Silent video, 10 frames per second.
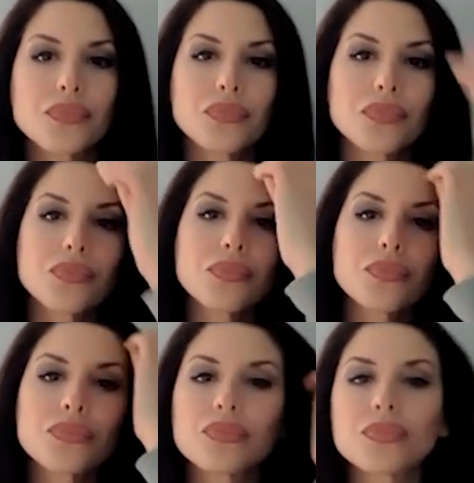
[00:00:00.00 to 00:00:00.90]

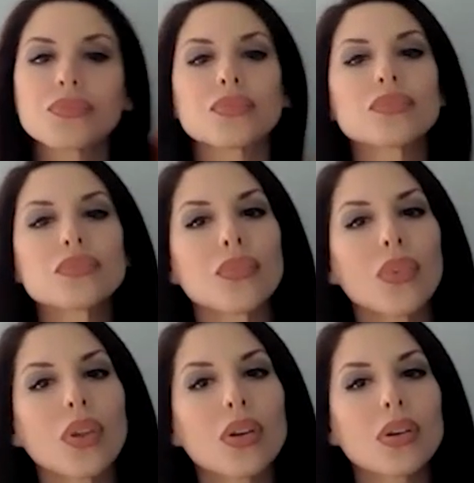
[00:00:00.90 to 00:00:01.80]

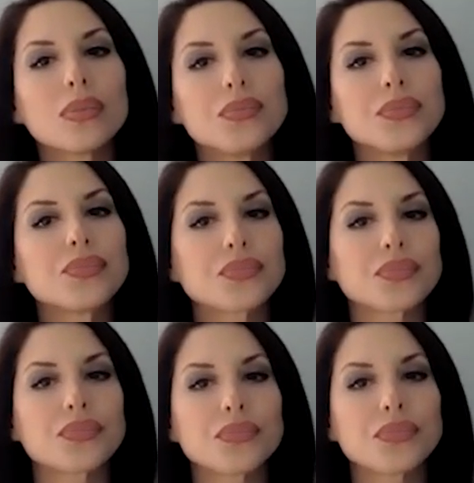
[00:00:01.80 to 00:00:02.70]

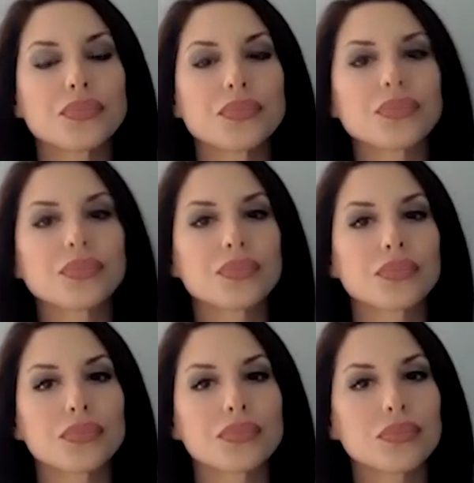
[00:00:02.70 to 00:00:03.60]

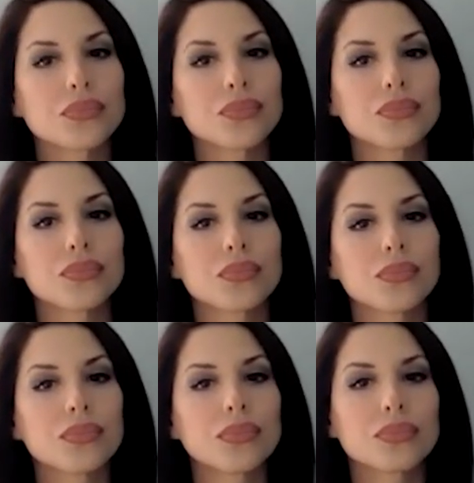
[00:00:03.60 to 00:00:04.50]

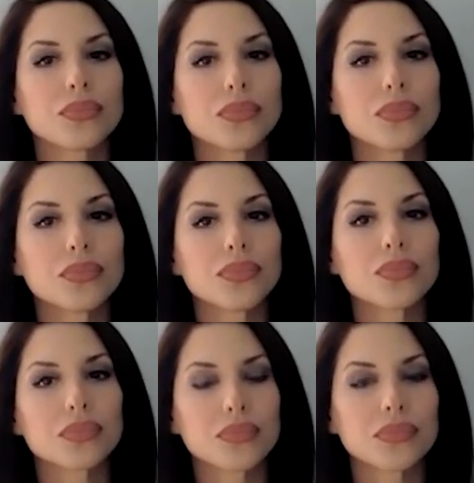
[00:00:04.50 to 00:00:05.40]

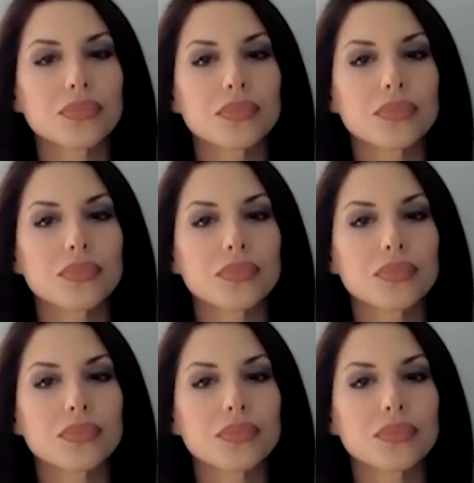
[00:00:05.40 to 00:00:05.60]
(not speaking)